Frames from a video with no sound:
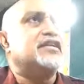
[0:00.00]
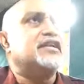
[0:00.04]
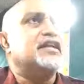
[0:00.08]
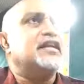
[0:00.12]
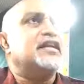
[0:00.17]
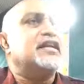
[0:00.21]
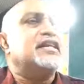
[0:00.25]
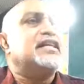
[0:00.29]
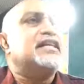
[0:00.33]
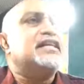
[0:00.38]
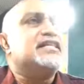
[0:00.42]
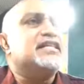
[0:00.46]

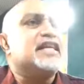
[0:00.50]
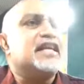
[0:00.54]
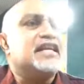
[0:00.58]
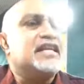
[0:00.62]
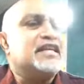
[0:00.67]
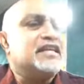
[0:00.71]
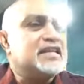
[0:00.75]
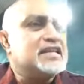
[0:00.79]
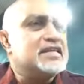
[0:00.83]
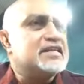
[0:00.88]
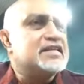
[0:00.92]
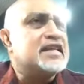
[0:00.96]
These are the
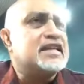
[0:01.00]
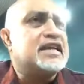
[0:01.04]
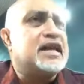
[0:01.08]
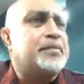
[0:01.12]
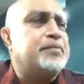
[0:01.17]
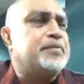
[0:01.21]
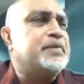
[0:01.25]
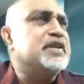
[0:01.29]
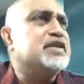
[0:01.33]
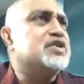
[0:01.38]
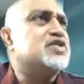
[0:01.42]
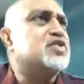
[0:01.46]
things that
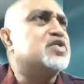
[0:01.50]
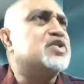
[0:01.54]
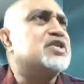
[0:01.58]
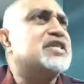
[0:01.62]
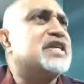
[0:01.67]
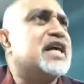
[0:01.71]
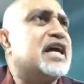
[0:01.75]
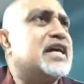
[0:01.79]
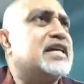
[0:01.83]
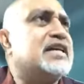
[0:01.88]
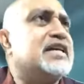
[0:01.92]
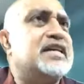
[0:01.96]
happen in
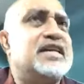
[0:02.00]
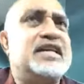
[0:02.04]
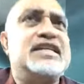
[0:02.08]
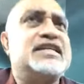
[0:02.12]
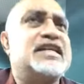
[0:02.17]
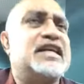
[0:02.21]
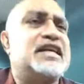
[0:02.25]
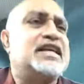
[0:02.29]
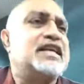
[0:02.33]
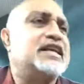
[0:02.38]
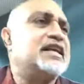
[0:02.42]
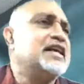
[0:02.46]
society. These
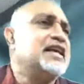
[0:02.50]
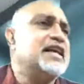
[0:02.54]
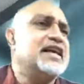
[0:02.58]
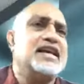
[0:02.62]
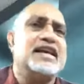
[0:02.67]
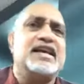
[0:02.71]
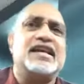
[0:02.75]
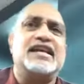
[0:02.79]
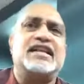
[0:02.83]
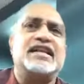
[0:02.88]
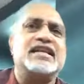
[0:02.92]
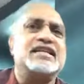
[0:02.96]
are the
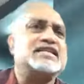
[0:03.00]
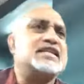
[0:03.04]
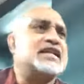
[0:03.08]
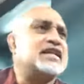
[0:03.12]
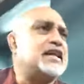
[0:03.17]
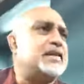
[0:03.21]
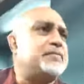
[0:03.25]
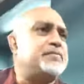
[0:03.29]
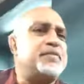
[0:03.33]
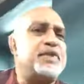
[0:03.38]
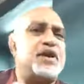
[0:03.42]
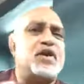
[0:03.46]
things that
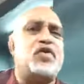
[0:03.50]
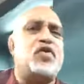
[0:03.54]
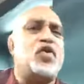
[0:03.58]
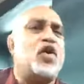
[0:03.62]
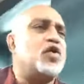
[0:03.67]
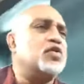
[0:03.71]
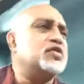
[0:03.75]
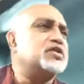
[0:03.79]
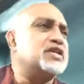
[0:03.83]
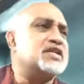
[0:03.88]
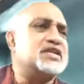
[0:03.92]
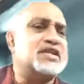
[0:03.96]
happen
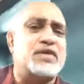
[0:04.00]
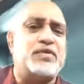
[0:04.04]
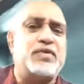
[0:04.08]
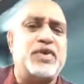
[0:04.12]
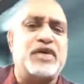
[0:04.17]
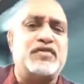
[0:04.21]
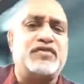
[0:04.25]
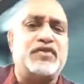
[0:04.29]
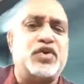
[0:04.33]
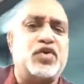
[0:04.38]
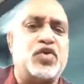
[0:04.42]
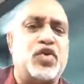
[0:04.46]
around us, and we
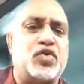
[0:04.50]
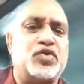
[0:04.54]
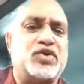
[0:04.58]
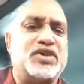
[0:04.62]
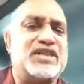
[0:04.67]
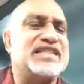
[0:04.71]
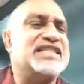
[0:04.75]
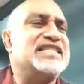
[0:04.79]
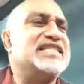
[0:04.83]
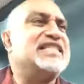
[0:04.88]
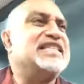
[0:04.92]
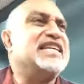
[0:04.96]
have to know how to
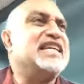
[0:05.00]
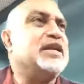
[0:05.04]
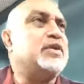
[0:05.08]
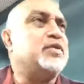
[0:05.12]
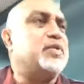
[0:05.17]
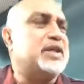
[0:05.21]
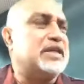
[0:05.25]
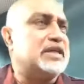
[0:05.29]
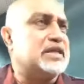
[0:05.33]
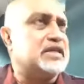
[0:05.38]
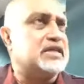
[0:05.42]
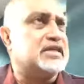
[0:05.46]
deal
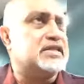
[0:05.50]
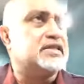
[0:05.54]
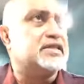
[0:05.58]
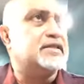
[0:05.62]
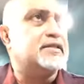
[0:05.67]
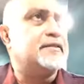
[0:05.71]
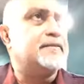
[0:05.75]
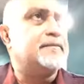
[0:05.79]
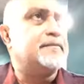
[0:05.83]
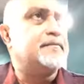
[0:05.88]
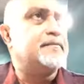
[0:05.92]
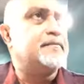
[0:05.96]
with it.
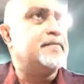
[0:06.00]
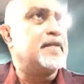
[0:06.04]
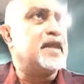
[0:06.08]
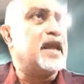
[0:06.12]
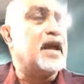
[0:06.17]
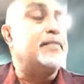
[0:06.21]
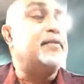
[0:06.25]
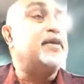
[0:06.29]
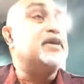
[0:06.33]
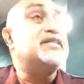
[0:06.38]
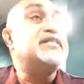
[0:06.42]
I'm not